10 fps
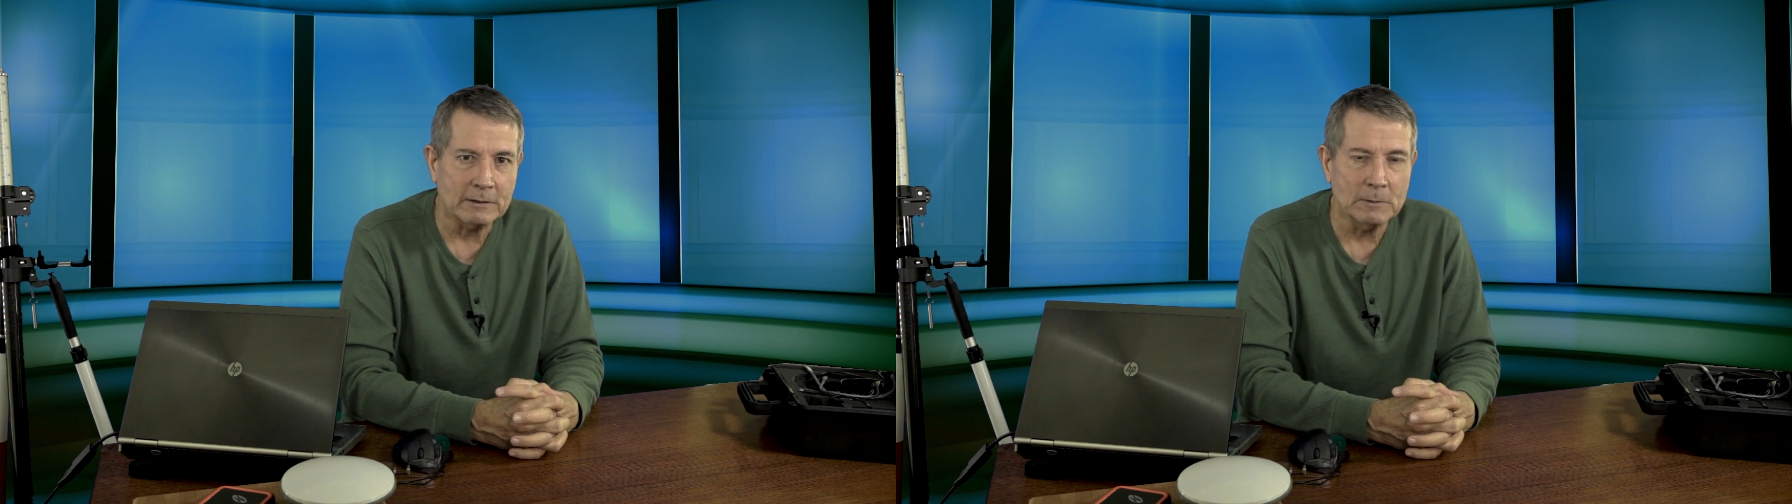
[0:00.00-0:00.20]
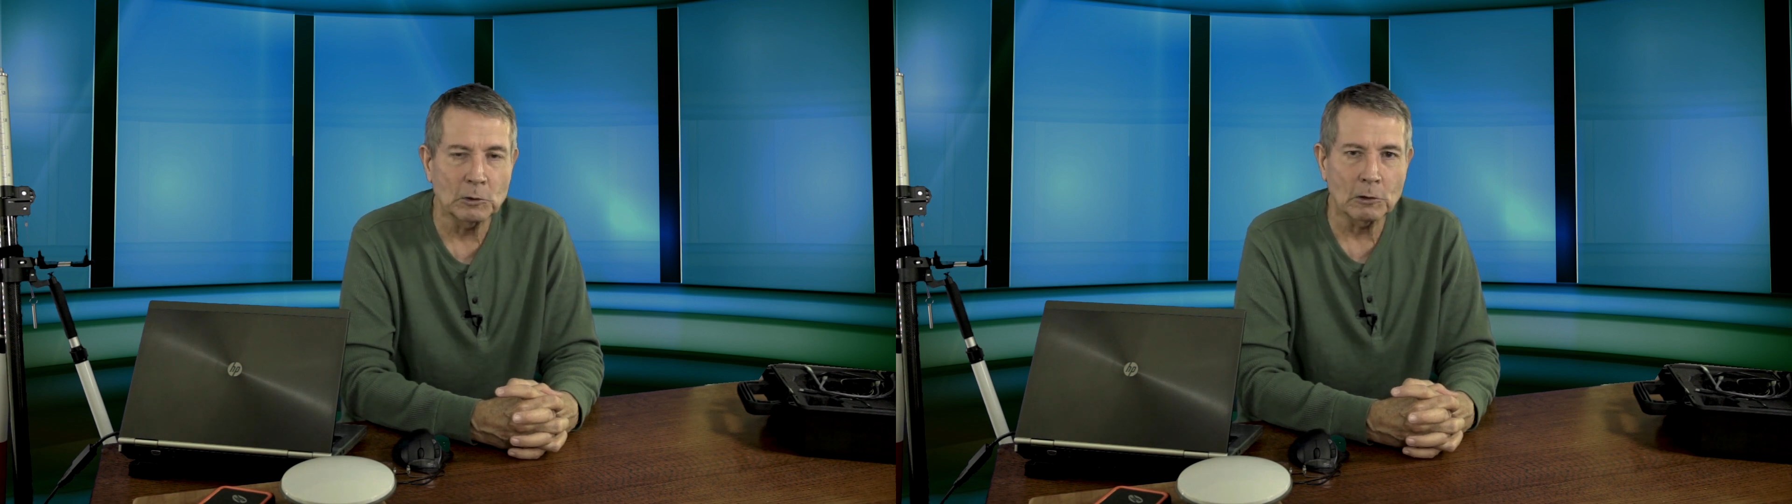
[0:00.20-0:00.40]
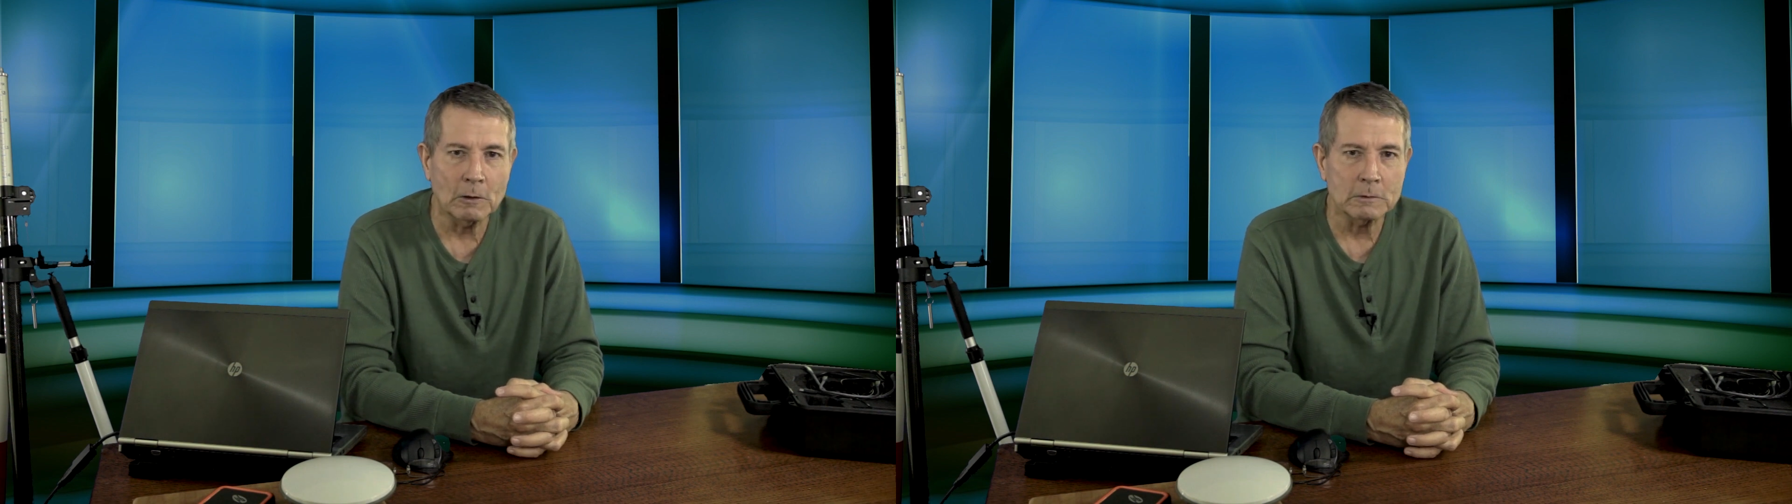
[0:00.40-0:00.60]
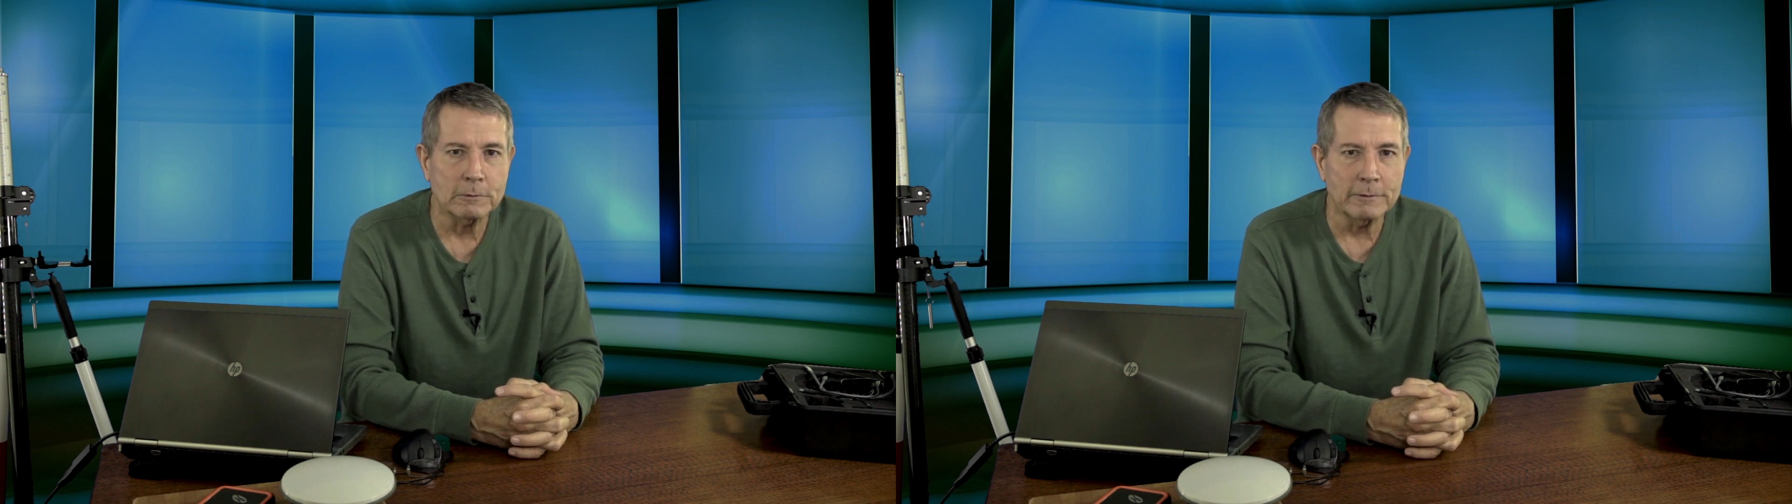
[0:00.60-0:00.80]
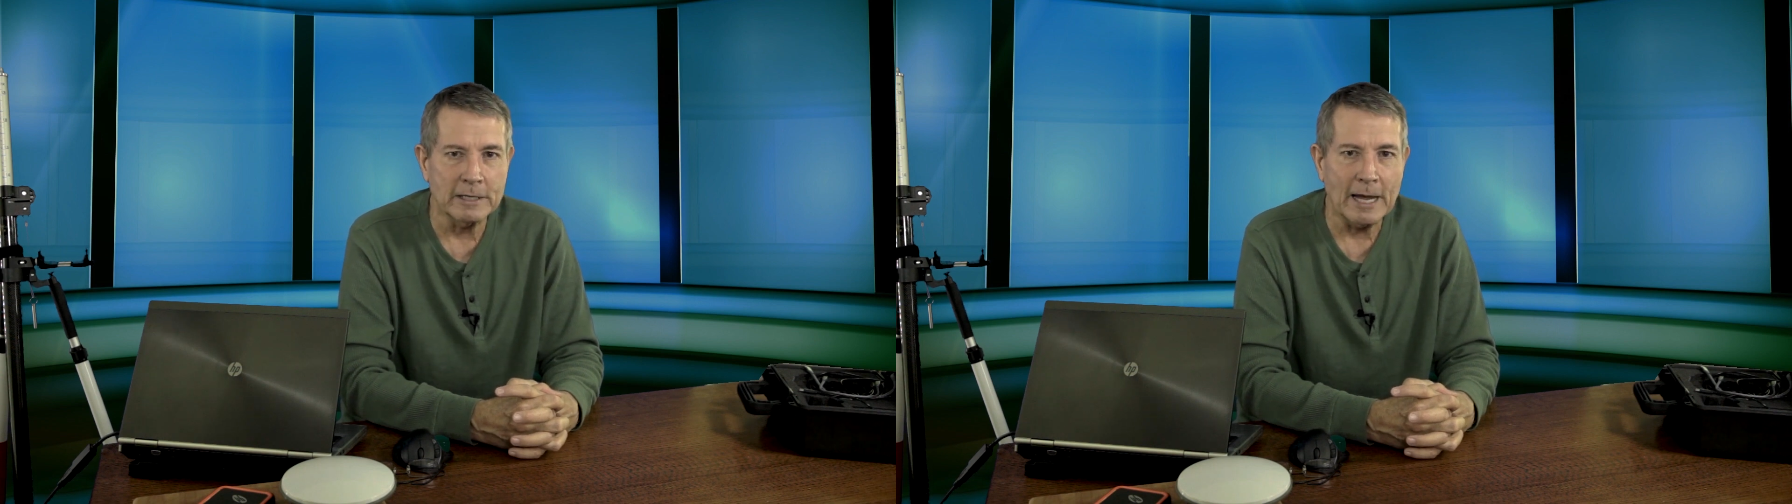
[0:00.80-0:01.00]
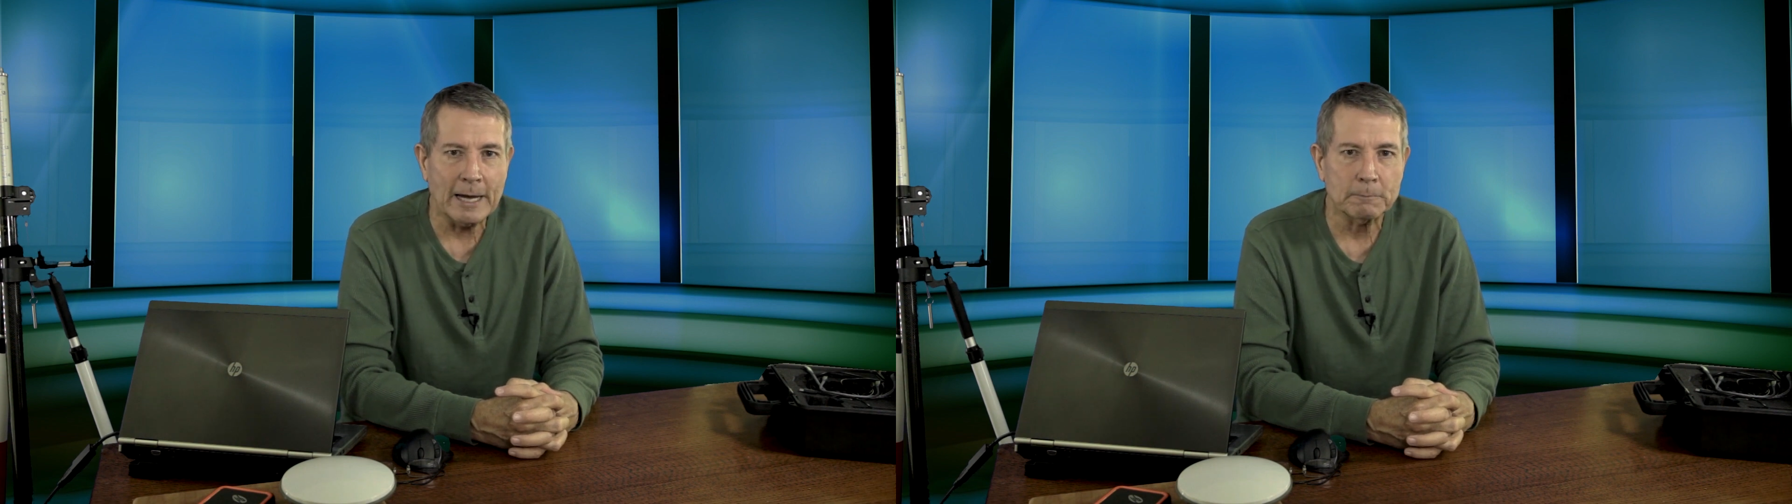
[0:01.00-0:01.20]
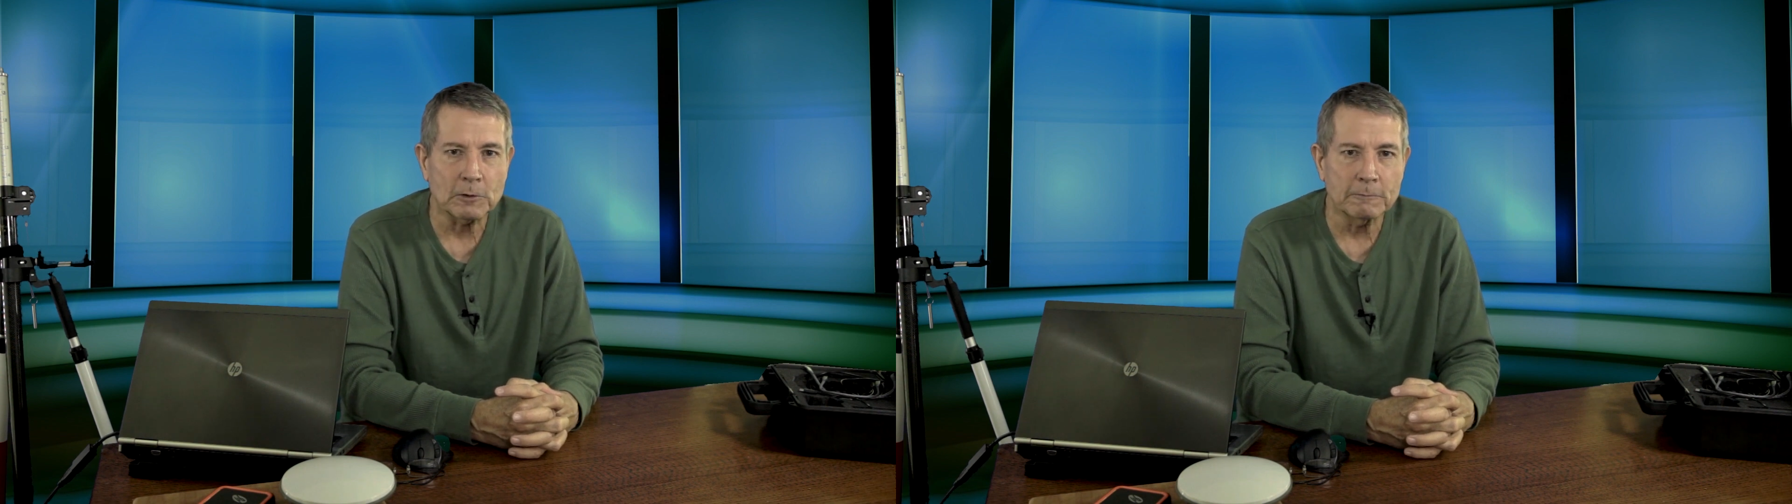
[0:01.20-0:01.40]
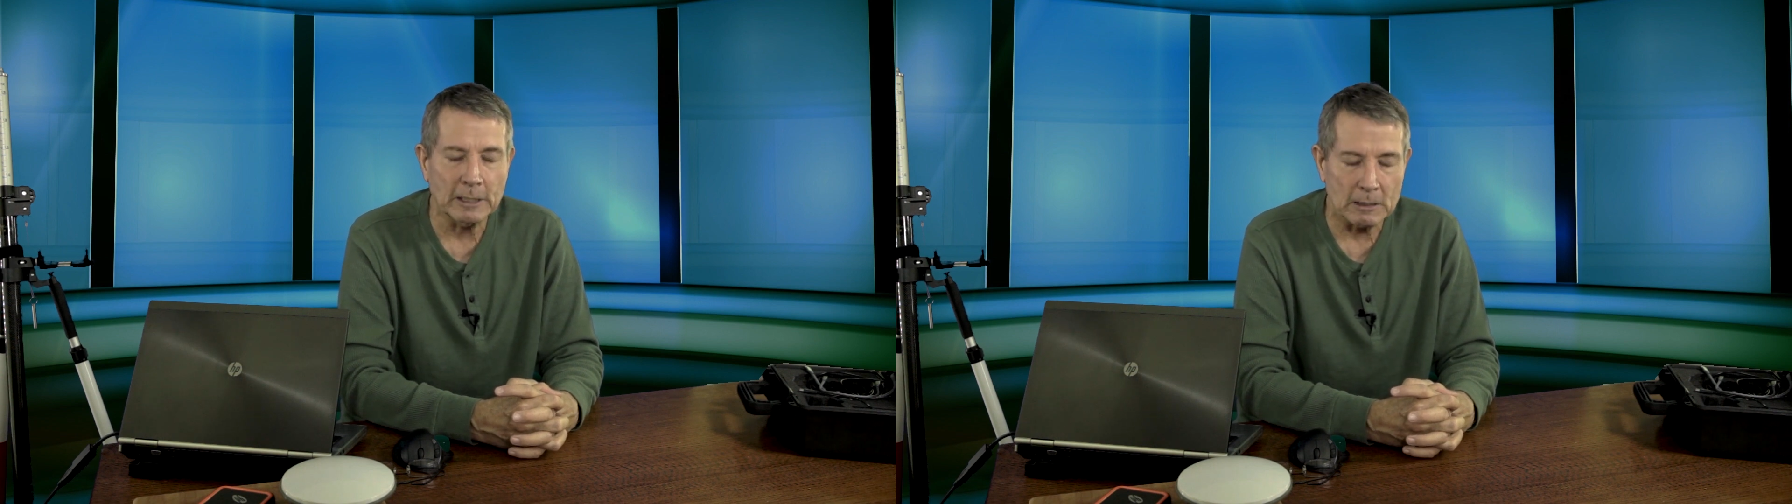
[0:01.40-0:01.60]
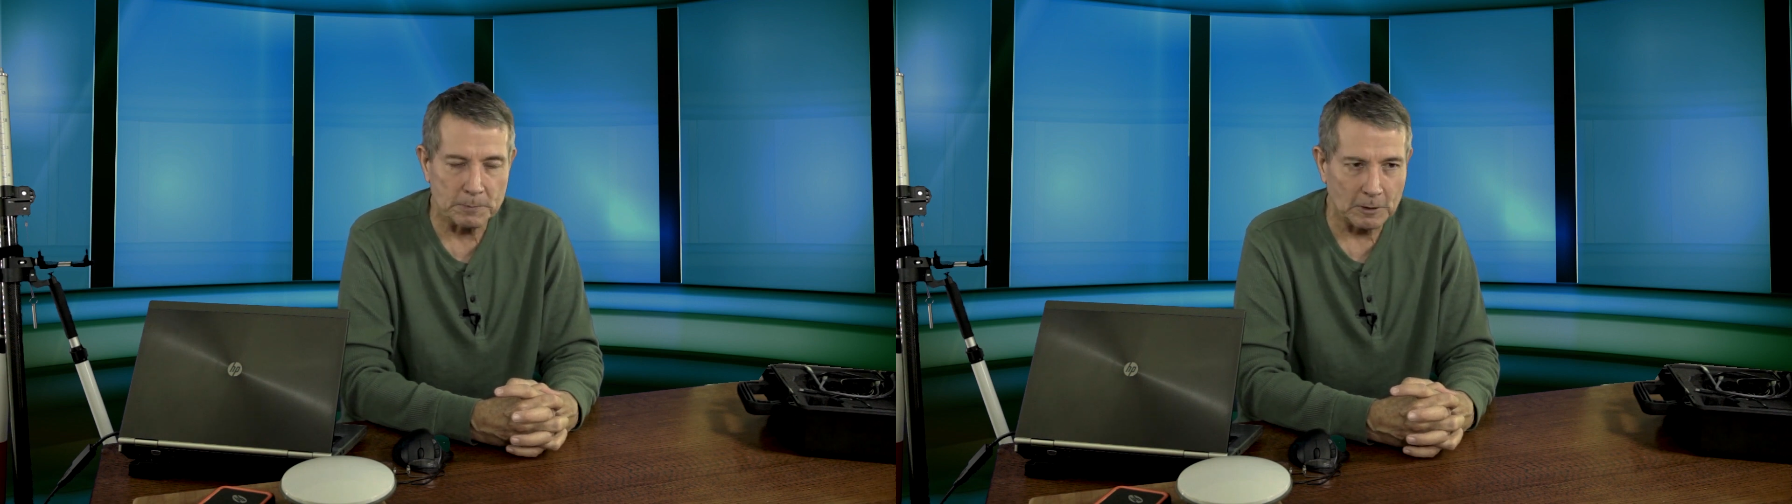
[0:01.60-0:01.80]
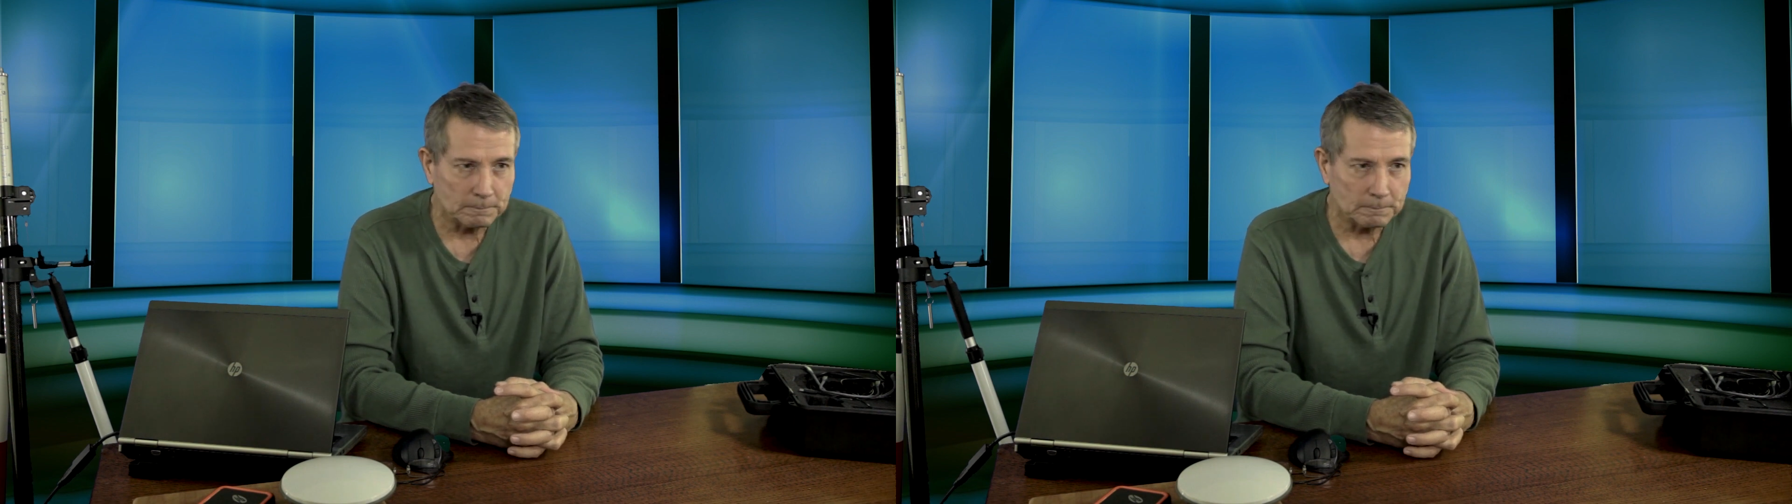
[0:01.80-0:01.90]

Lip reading: them along to the app developer.